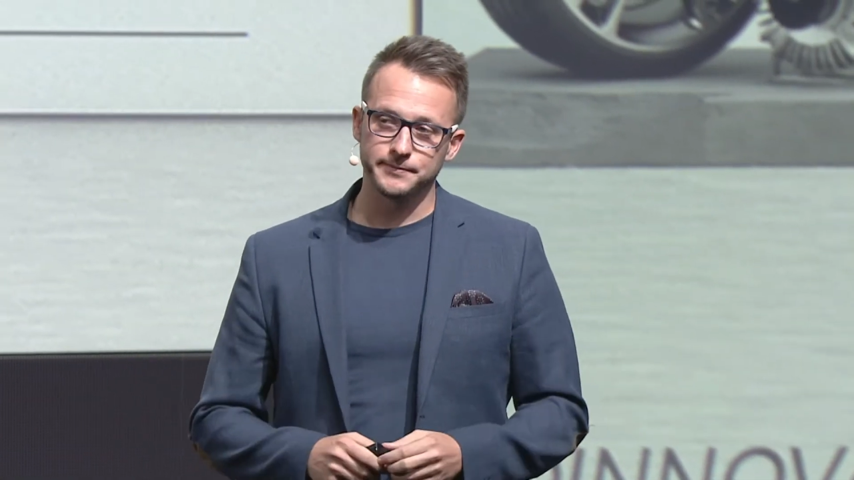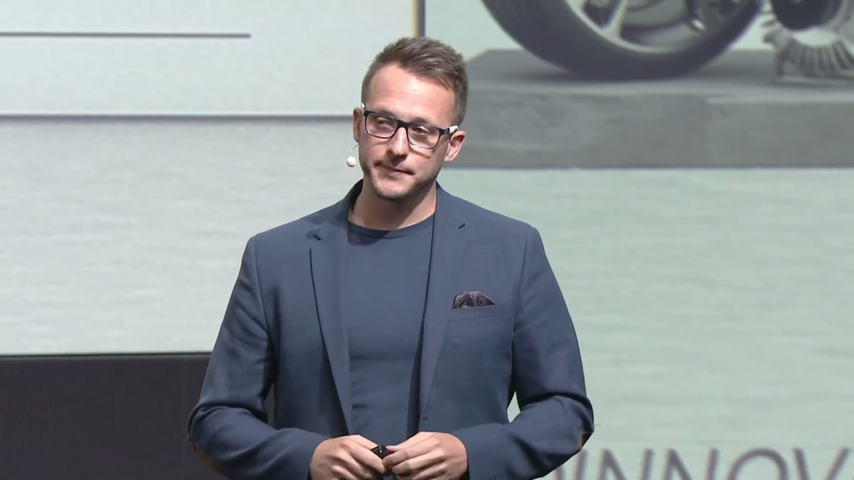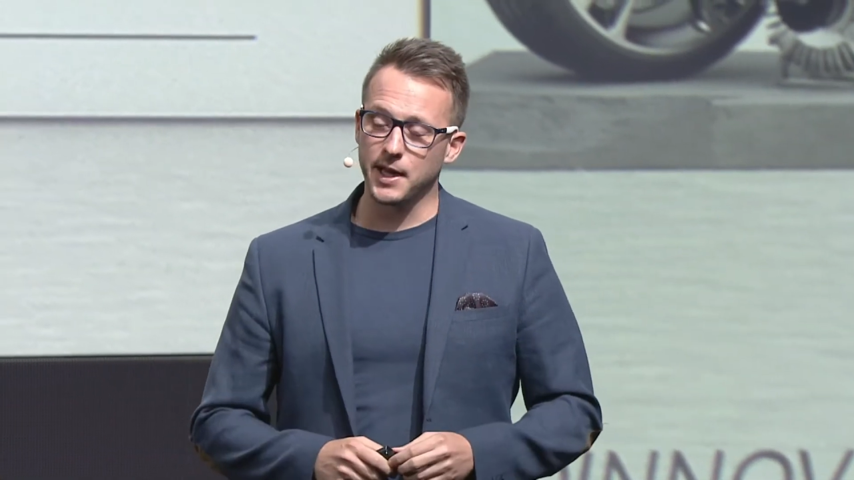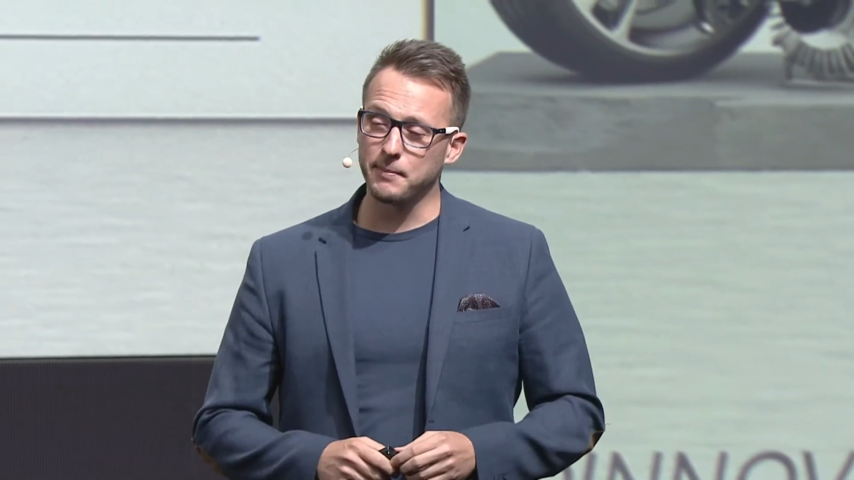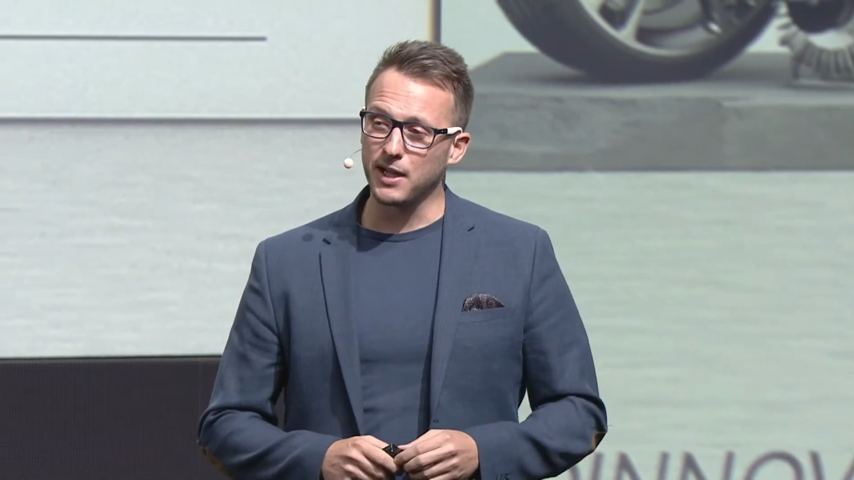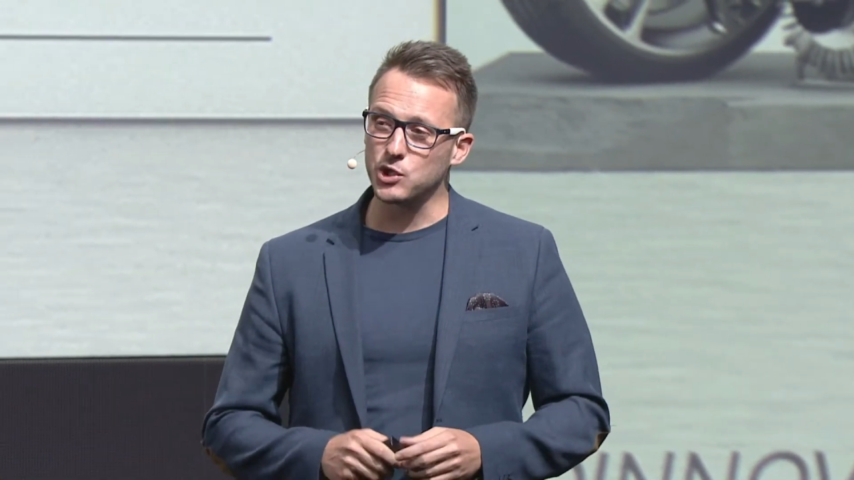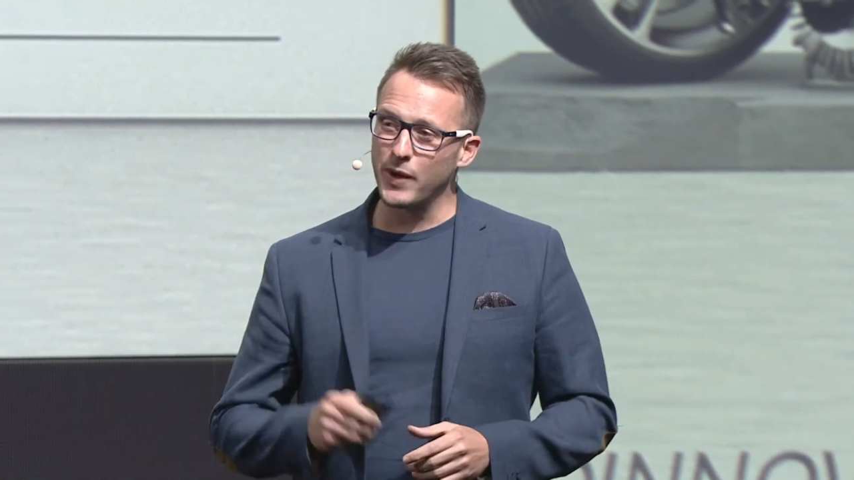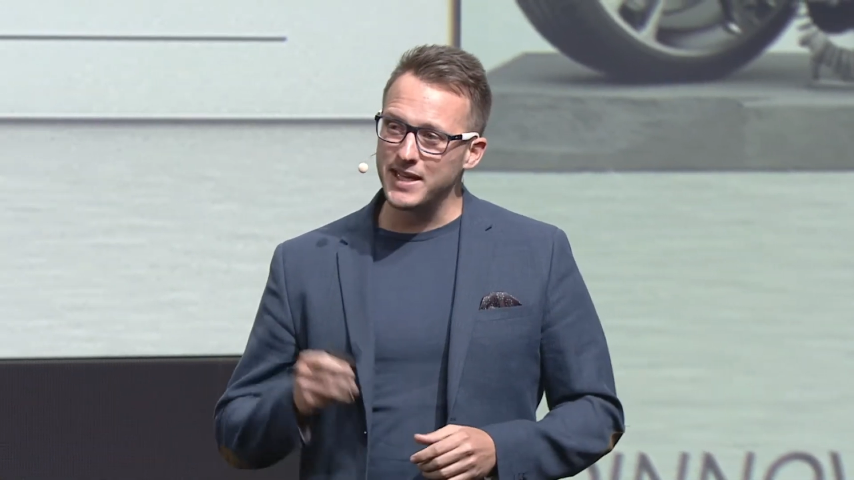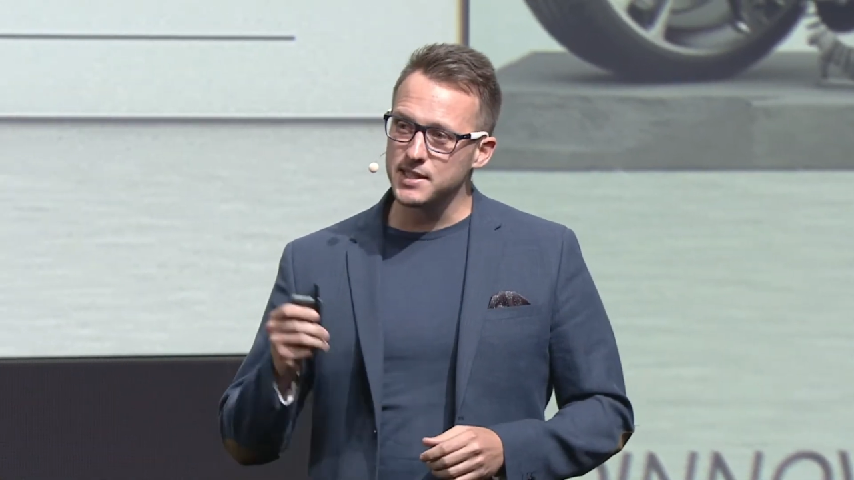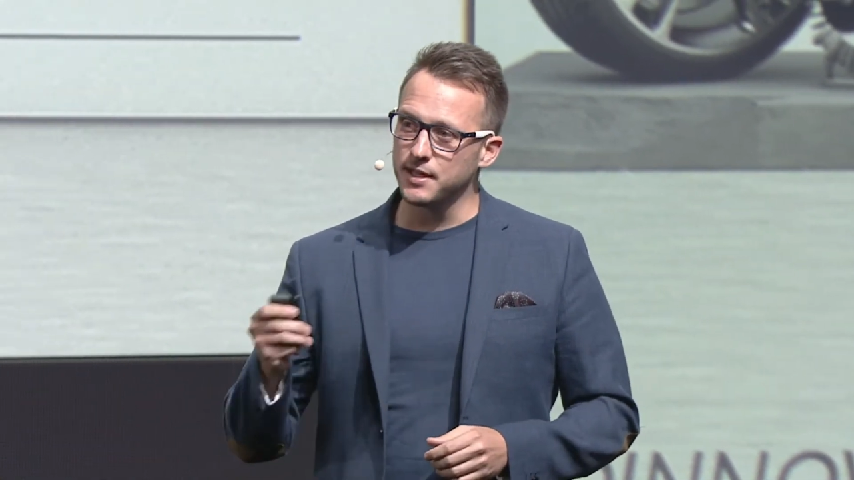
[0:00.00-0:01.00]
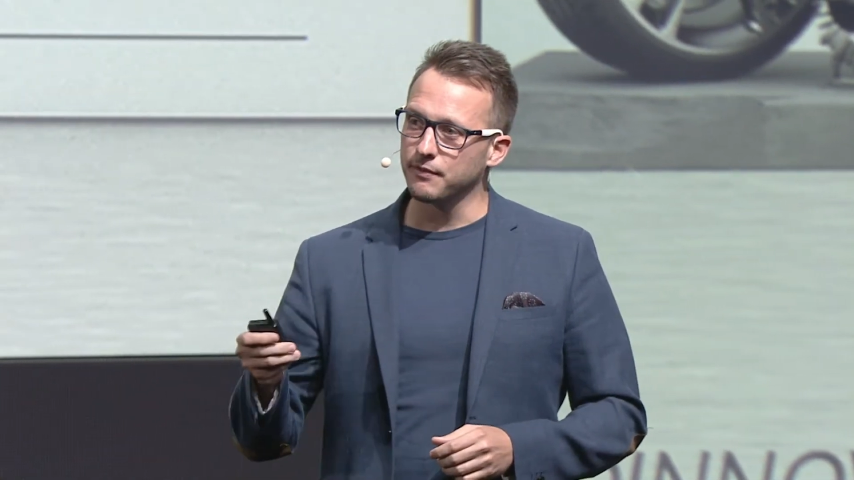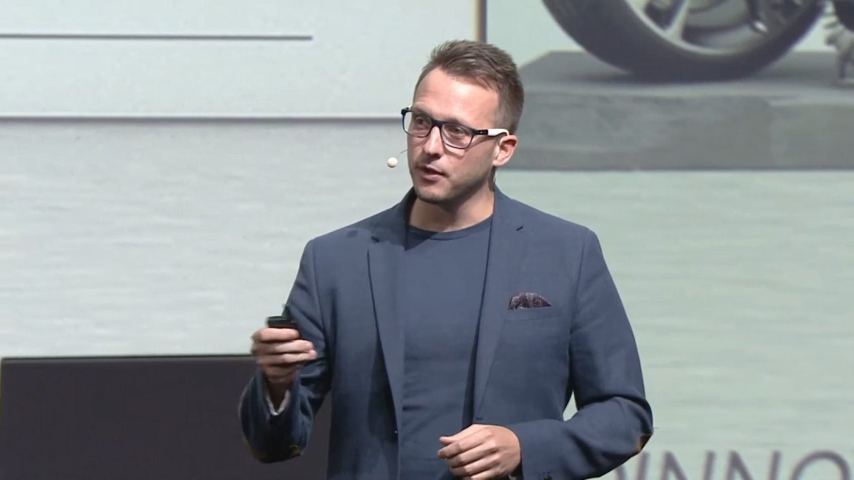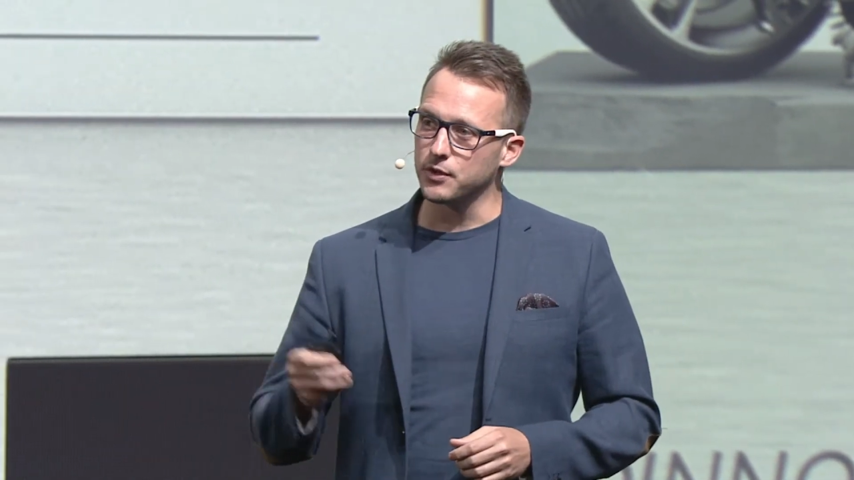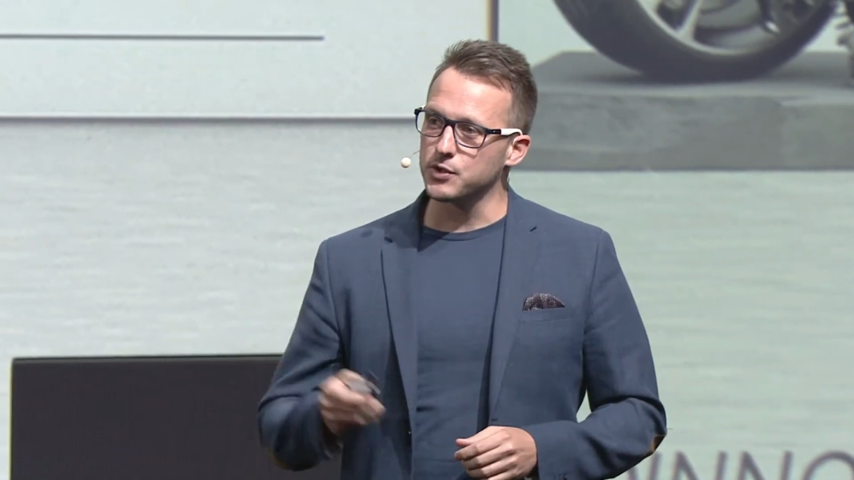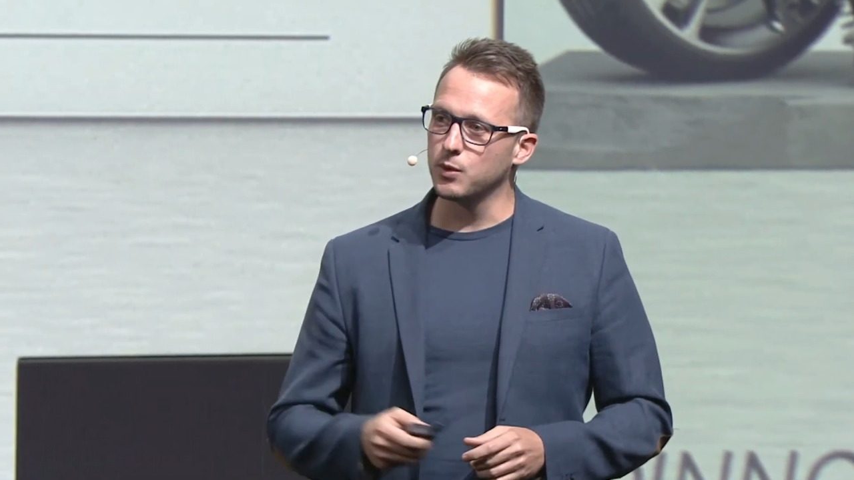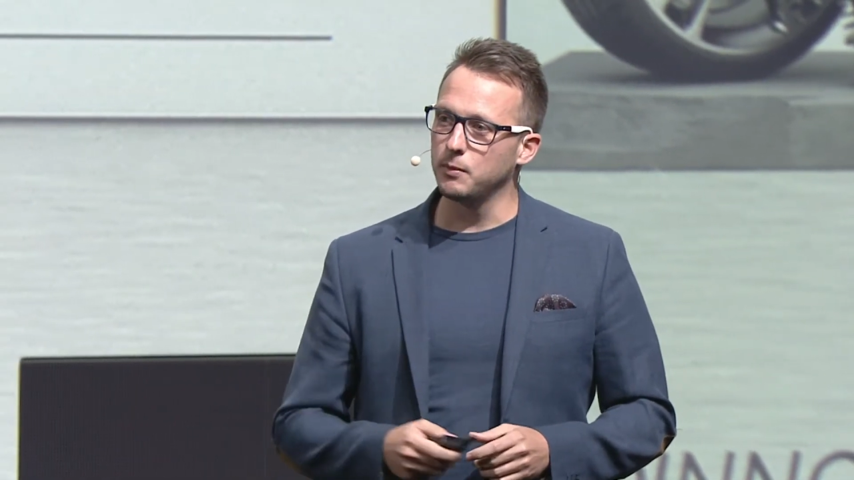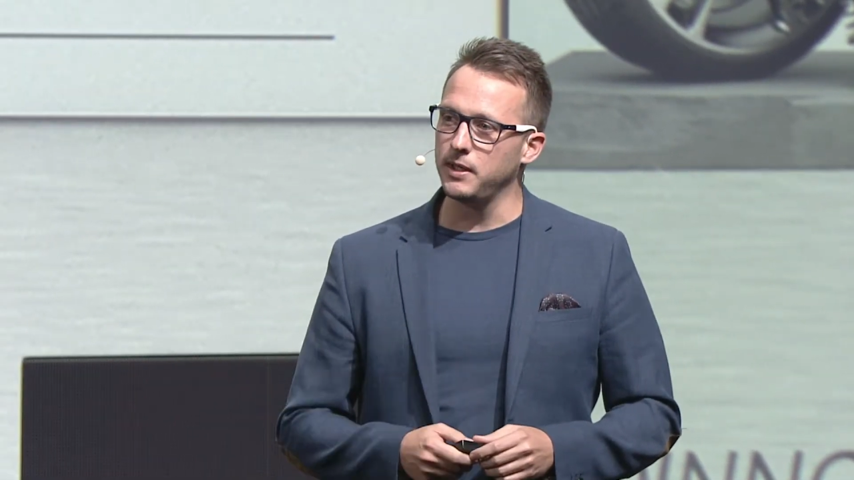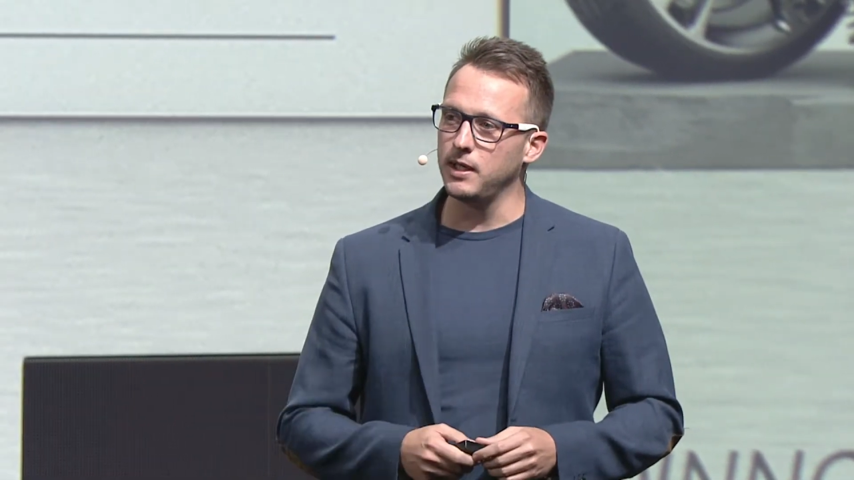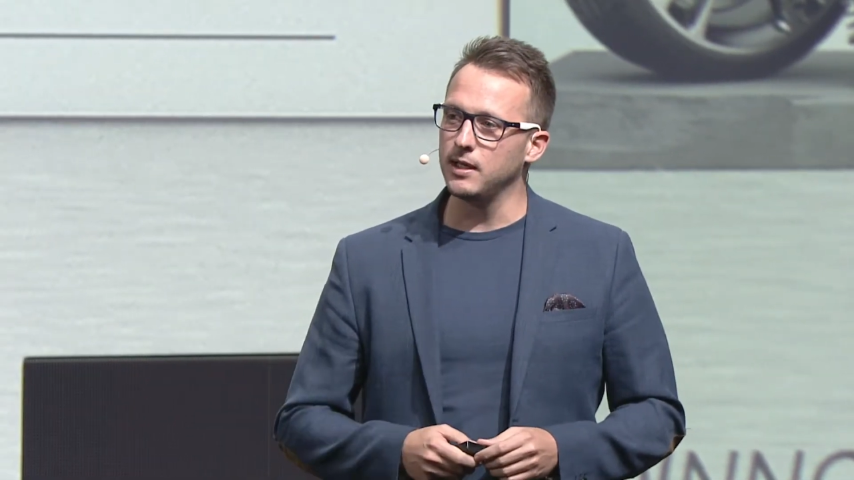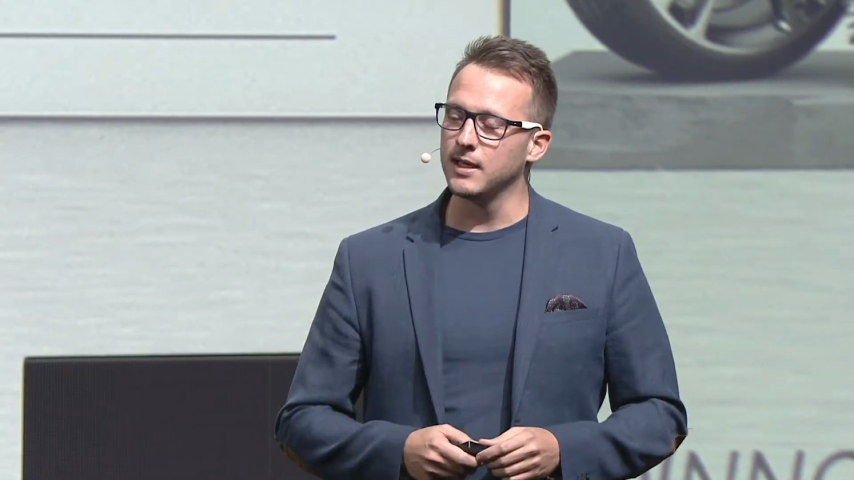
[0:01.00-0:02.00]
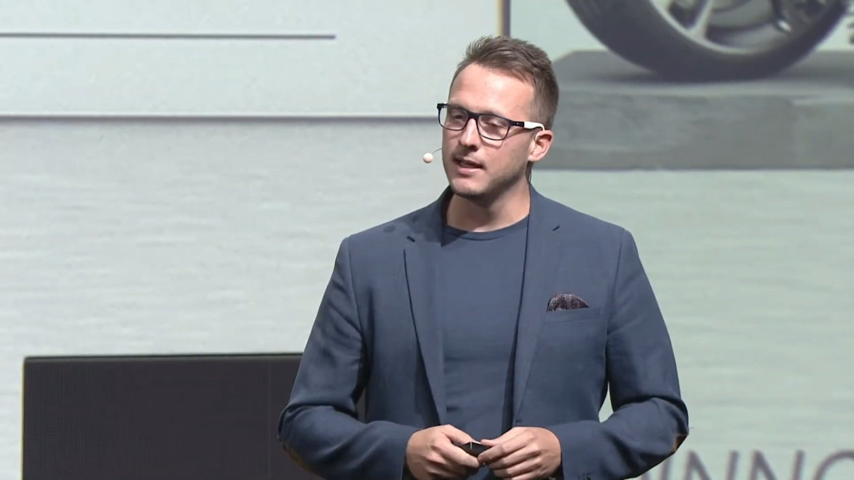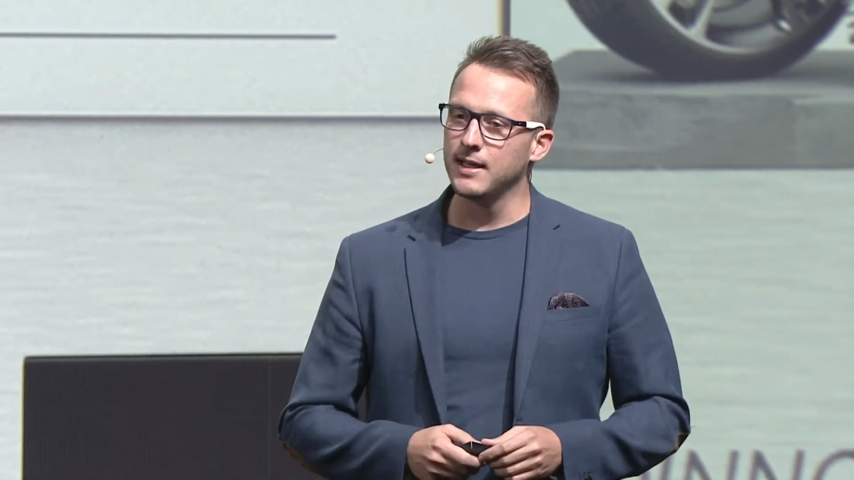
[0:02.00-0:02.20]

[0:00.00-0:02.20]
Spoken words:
and about 20 of those will be